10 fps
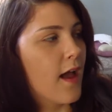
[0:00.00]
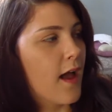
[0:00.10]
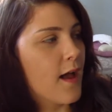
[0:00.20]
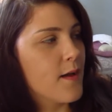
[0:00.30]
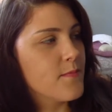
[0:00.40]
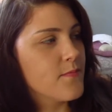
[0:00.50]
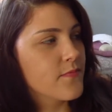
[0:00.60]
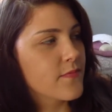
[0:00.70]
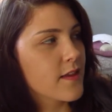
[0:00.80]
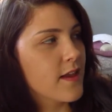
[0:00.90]

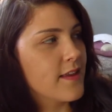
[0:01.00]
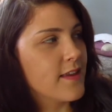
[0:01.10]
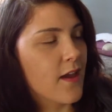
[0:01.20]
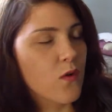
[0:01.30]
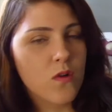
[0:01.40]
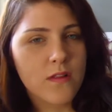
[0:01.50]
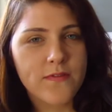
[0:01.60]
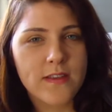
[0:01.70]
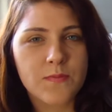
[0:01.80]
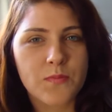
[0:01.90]
And yeah, all
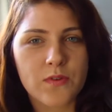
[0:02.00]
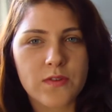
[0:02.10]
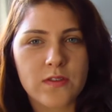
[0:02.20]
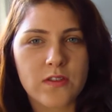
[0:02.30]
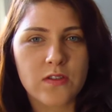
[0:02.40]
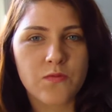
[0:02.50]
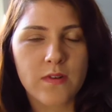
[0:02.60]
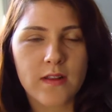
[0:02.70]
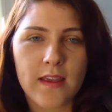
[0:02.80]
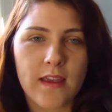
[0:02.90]
of these books are just
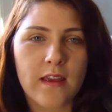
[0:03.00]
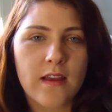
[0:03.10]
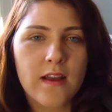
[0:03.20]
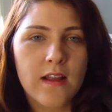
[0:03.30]
really